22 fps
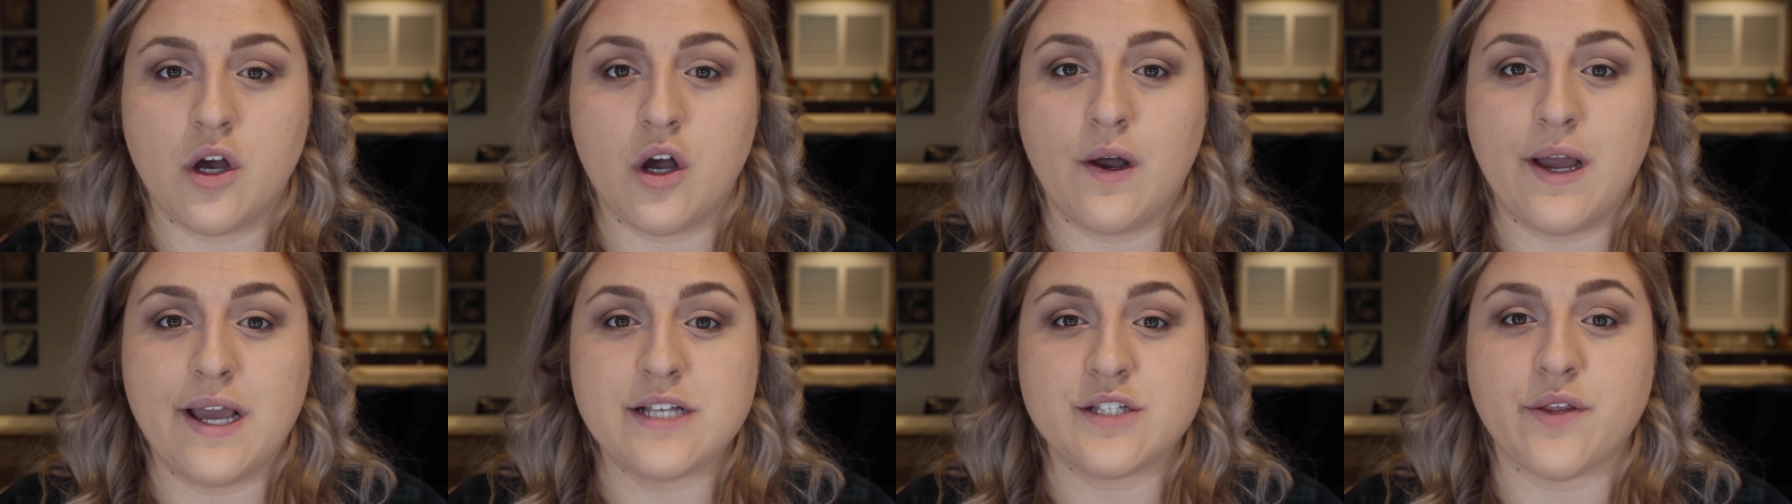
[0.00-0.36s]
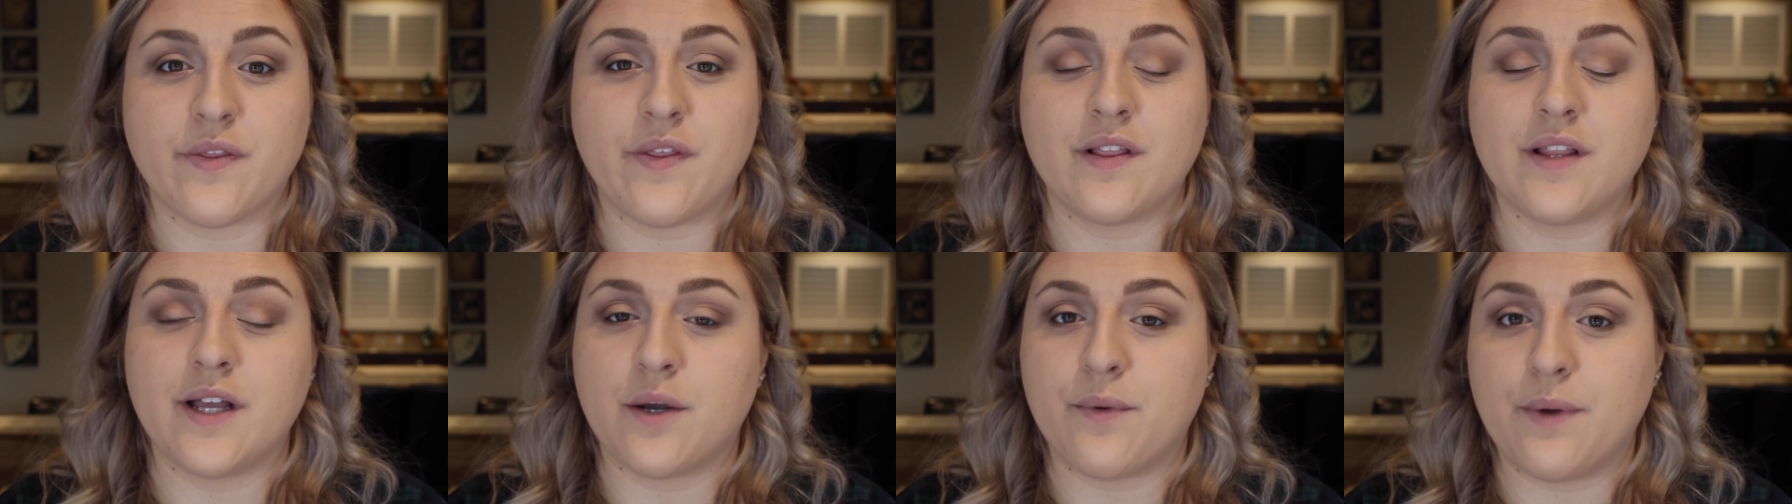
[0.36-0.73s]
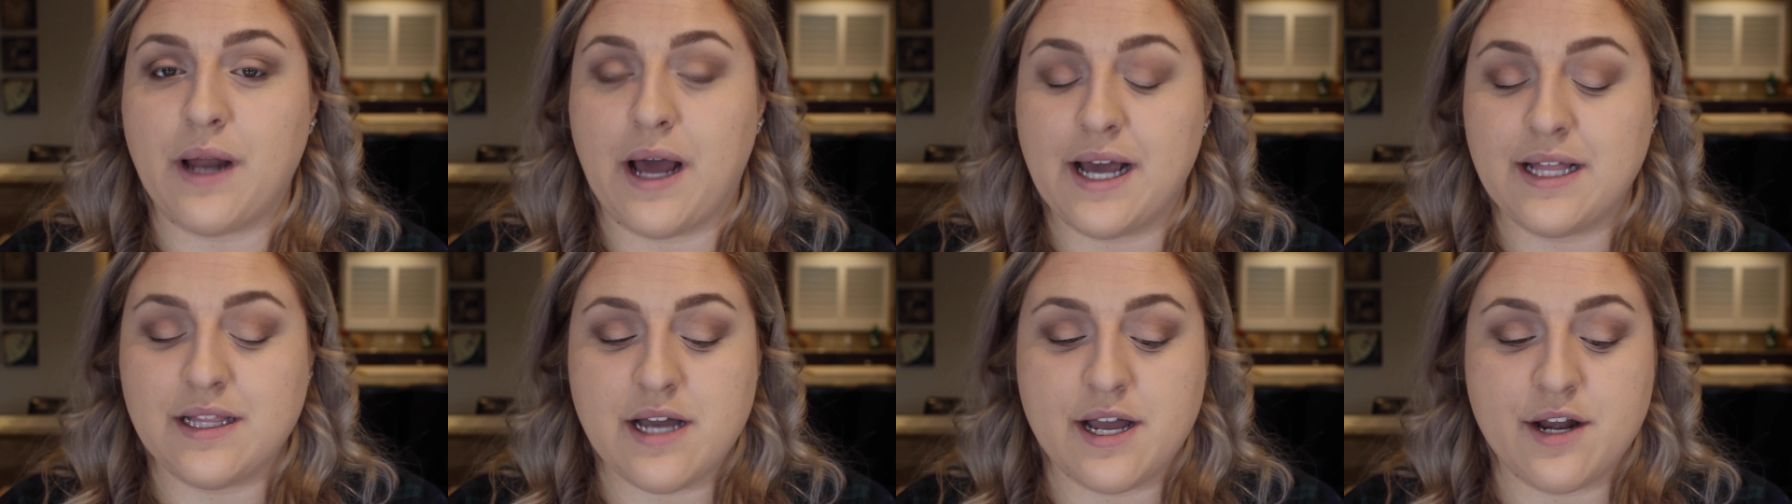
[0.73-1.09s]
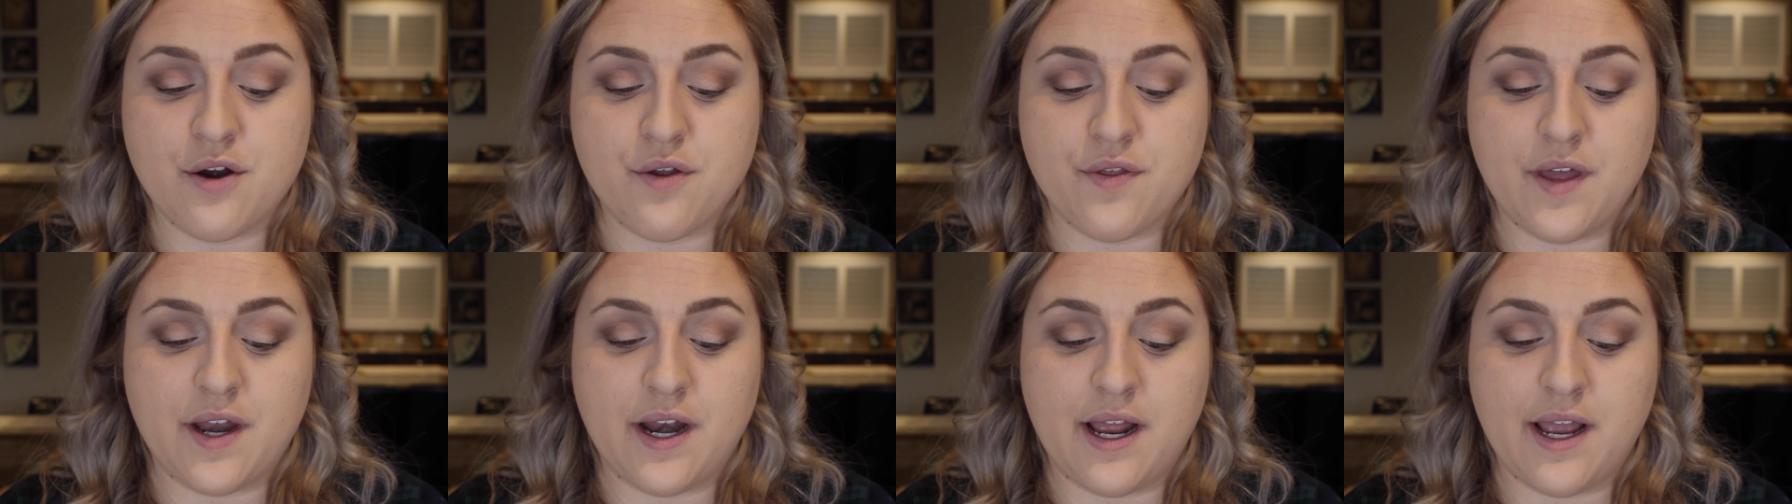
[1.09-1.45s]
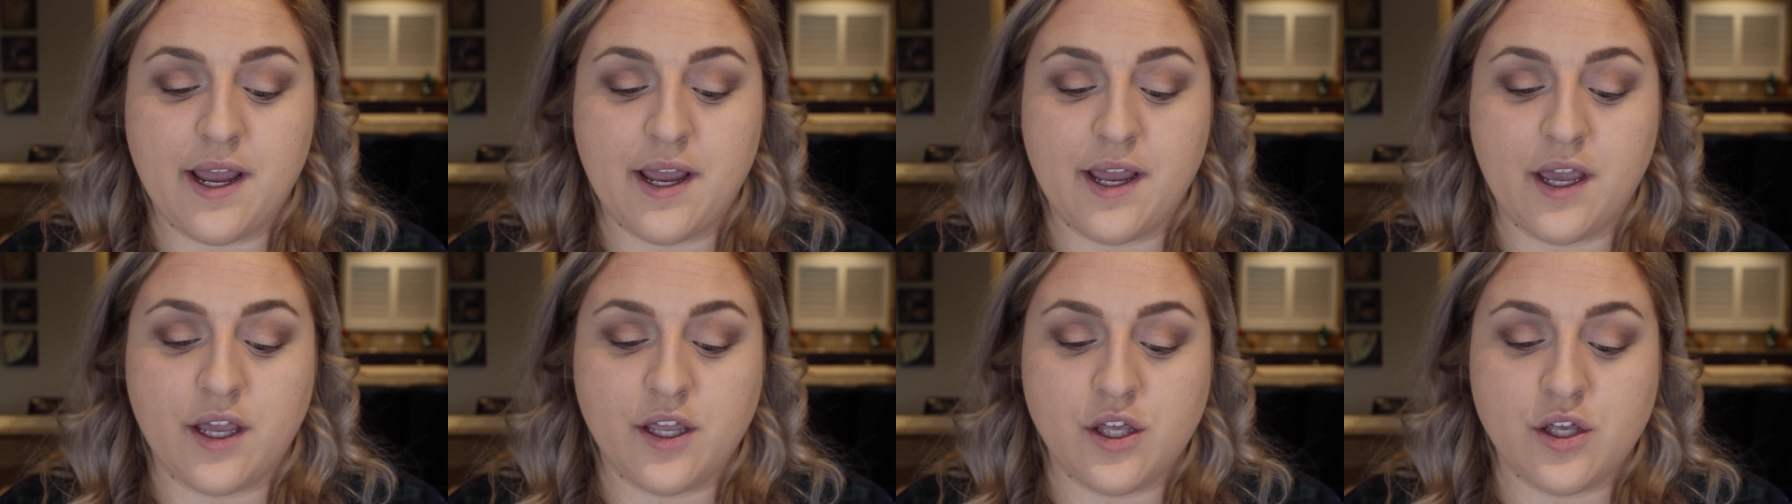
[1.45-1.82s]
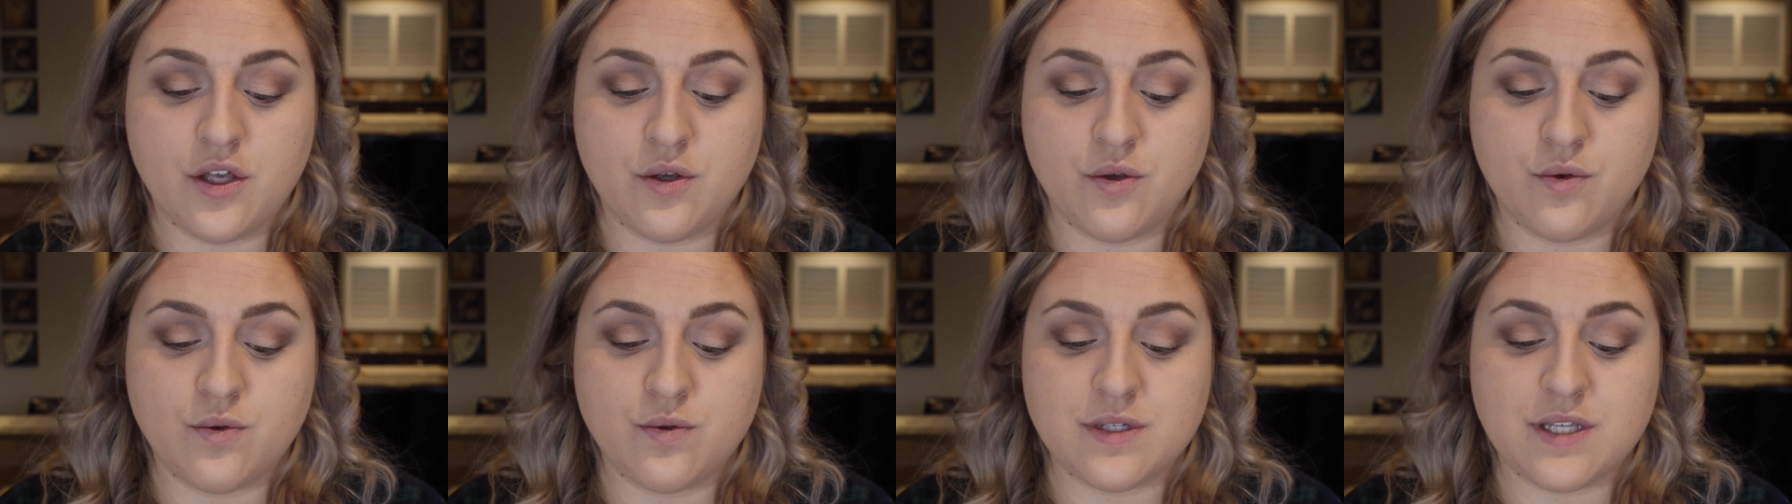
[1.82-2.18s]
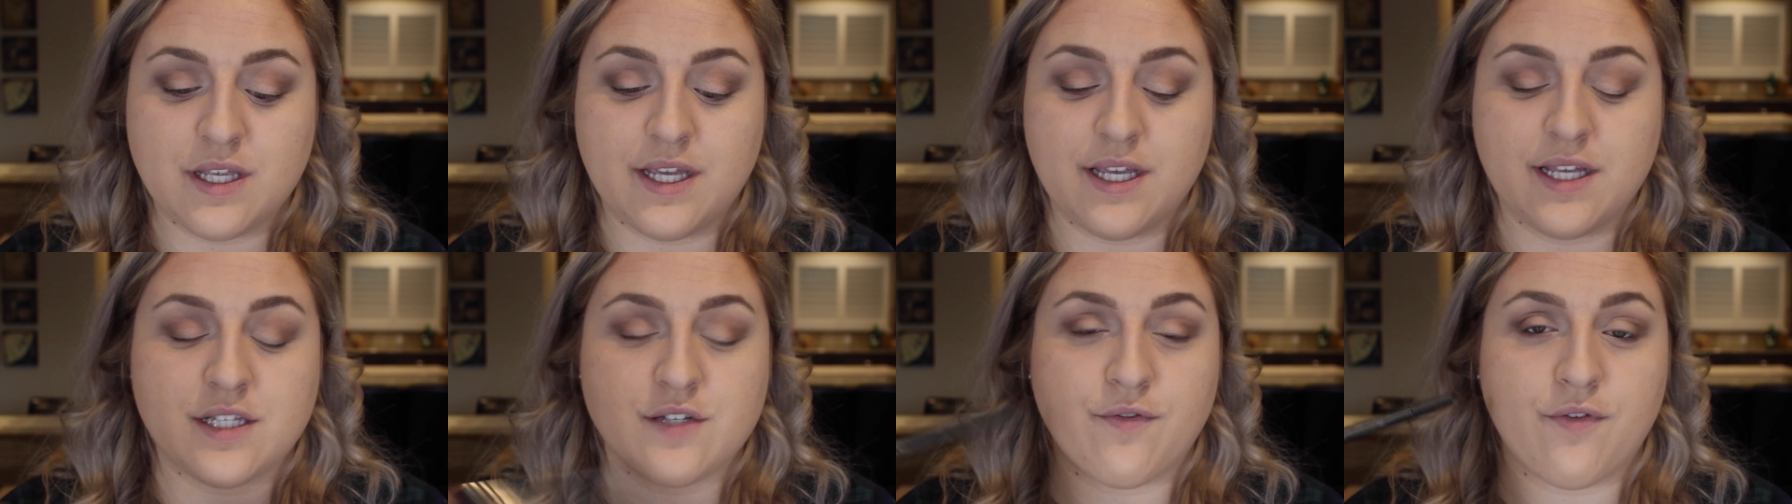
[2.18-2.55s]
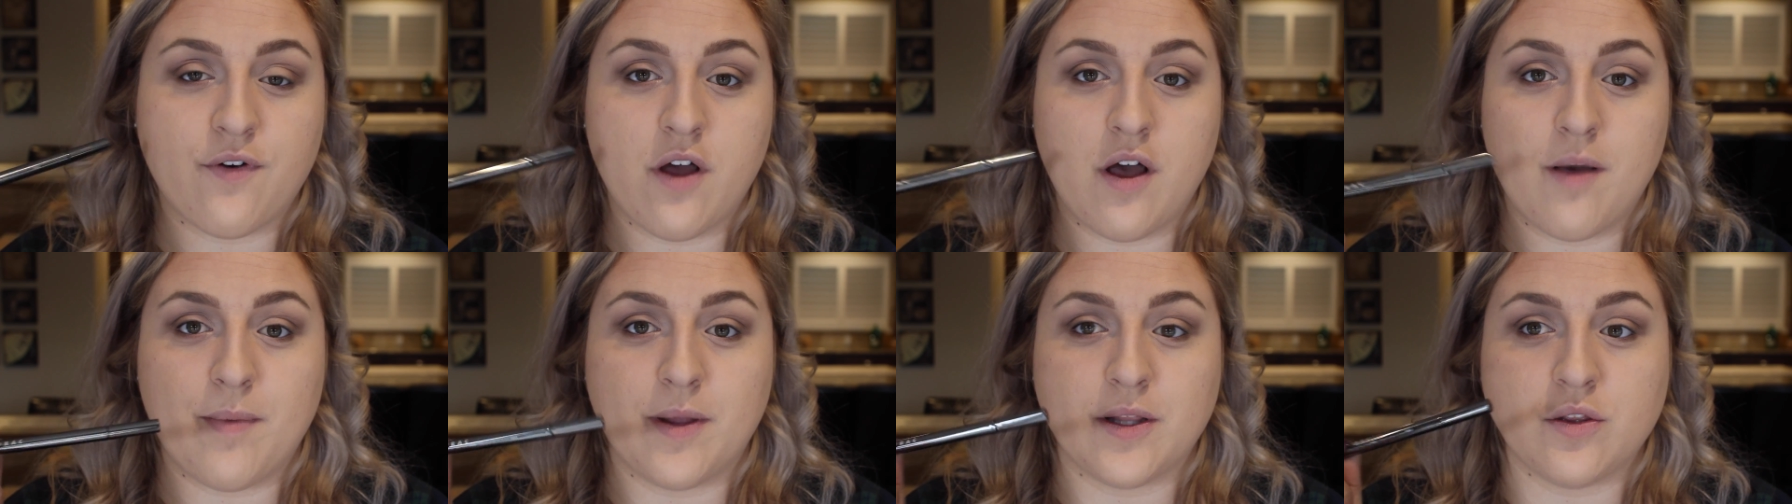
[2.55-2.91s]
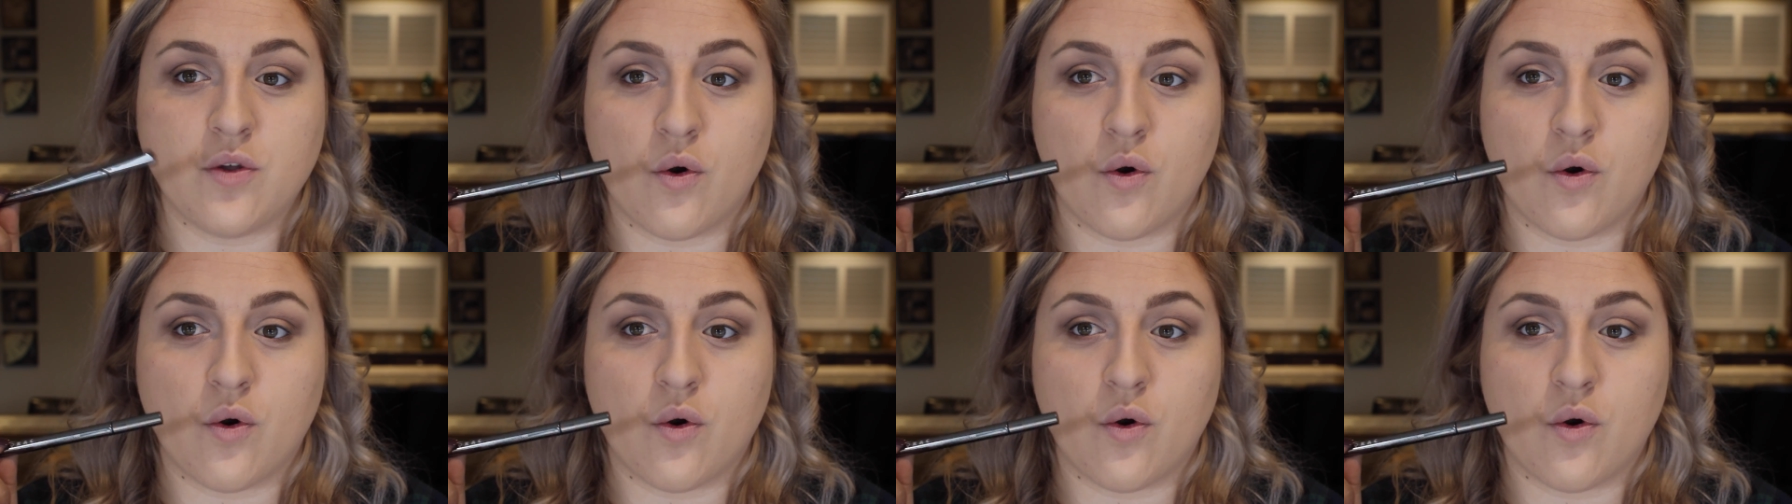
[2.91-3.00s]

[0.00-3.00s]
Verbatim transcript: Okay, so the liquid eyeliner that I use is from